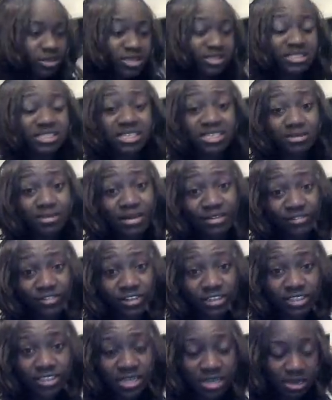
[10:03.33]
This is my
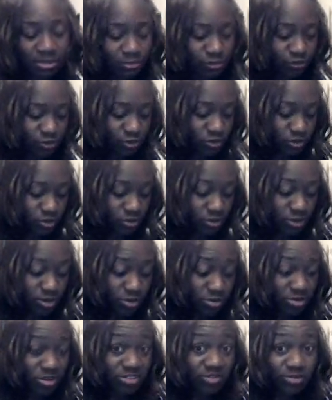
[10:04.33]
first time of doing a
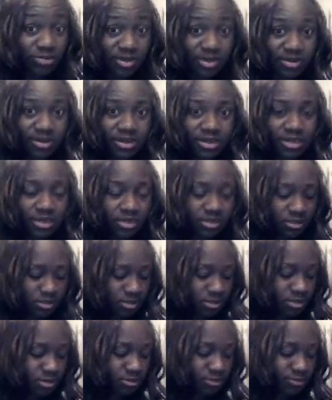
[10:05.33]
quick weave period,
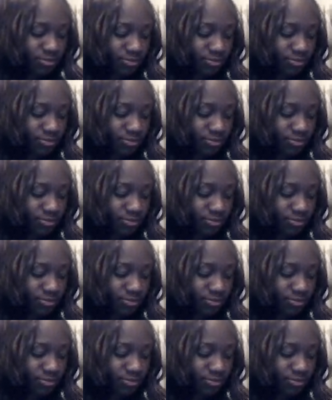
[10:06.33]
so,